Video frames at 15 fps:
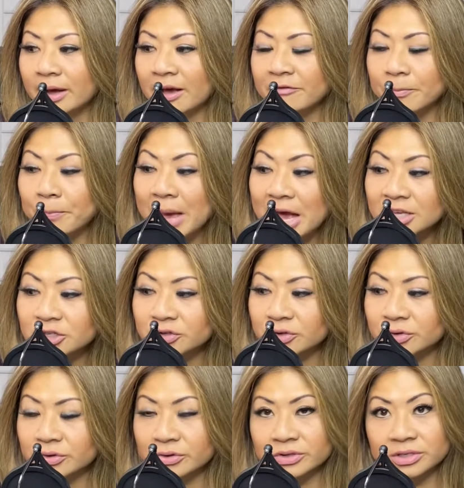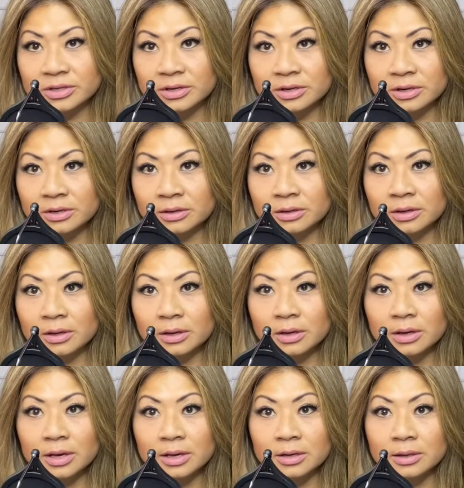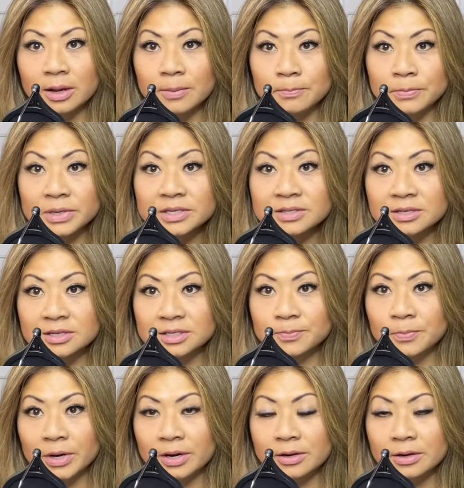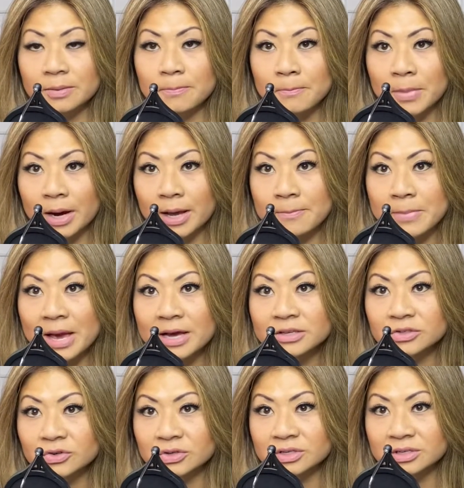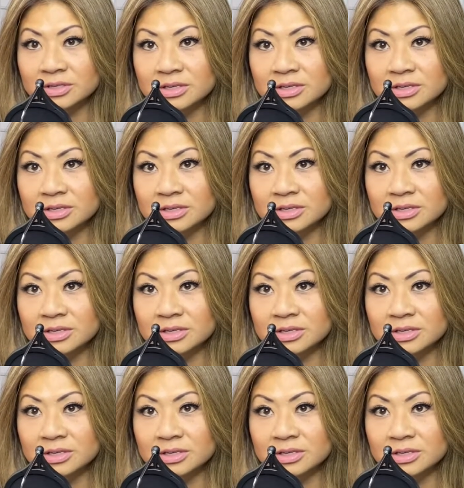have a bachelor's in business, but my master's in